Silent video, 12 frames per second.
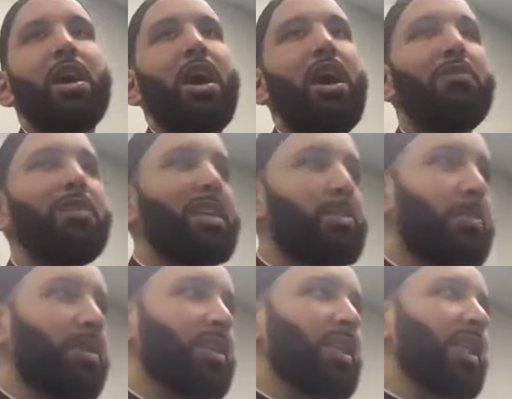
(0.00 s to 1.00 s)
of his
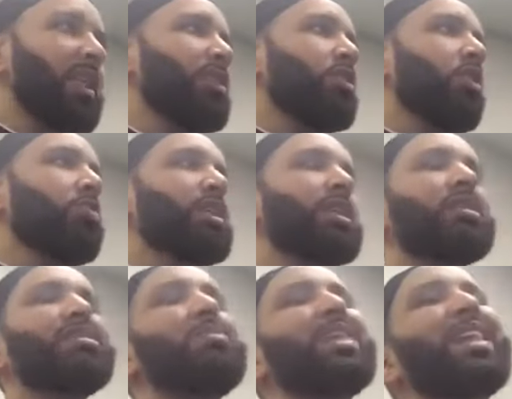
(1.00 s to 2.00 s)
books, that he chose this
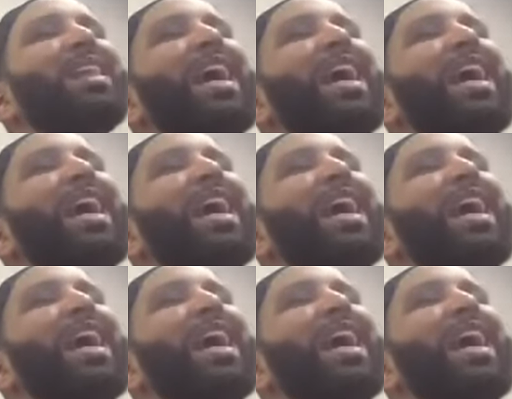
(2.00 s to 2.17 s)
to be the